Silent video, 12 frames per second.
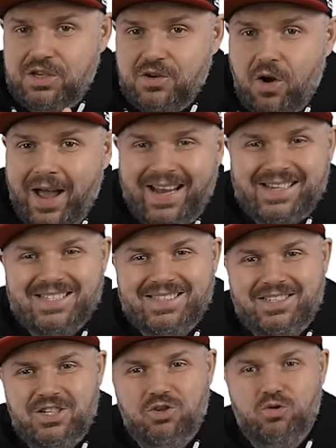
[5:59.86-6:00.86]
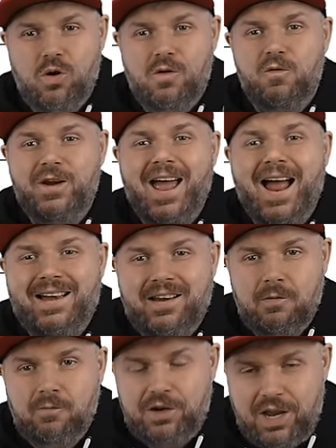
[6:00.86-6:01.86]
And this means that in real time,
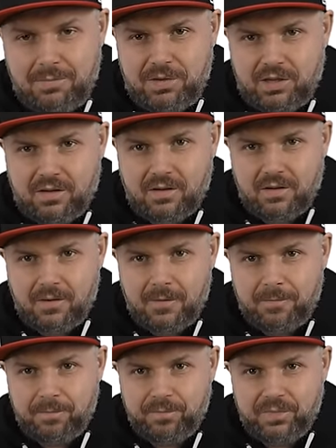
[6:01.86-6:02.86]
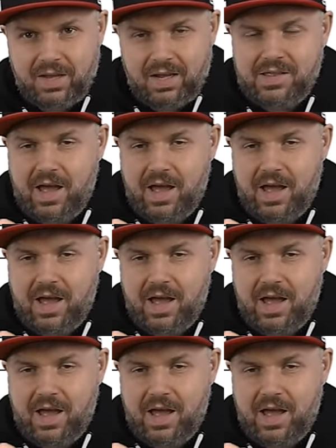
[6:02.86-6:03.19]
when you edit a video with